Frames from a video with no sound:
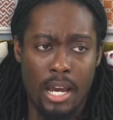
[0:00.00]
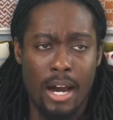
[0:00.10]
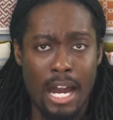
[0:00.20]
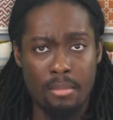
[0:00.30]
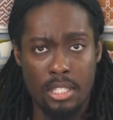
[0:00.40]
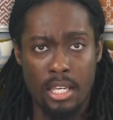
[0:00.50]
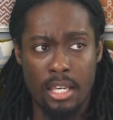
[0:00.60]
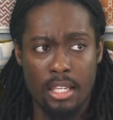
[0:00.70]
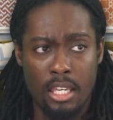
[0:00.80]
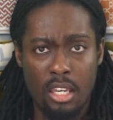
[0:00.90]
Now I'm
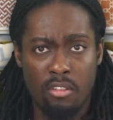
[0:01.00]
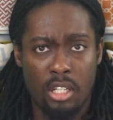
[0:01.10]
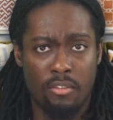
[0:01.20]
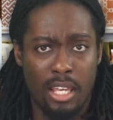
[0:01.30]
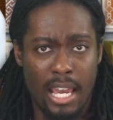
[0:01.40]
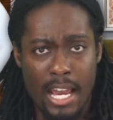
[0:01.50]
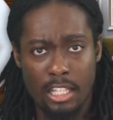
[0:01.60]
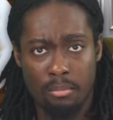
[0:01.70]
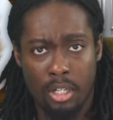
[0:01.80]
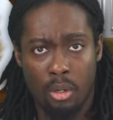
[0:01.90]
saying even if he
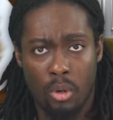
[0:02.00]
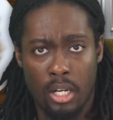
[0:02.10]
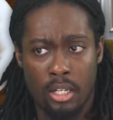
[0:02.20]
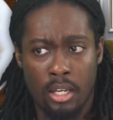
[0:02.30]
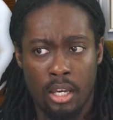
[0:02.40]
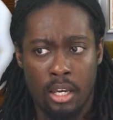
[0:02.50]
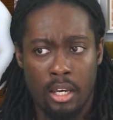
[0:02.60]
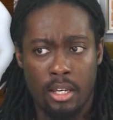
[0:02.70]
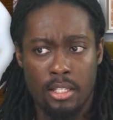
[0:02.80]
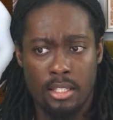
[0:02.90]
had the marijuana,
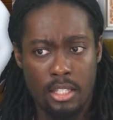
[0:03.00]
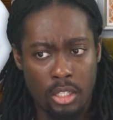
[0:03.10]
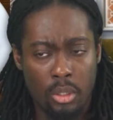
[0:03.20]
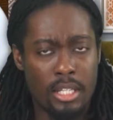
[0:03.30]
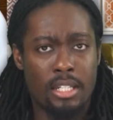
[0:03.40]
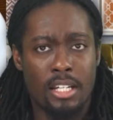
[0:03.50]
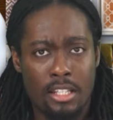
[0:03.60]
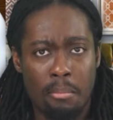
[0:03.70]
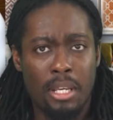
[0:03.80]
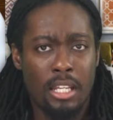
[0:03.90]
still, it
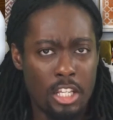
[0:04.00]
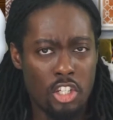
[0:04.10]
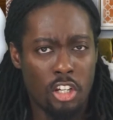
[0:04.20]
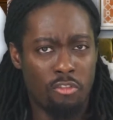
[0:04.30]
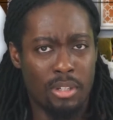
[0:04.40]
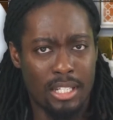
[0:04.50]
doesn't mean he should have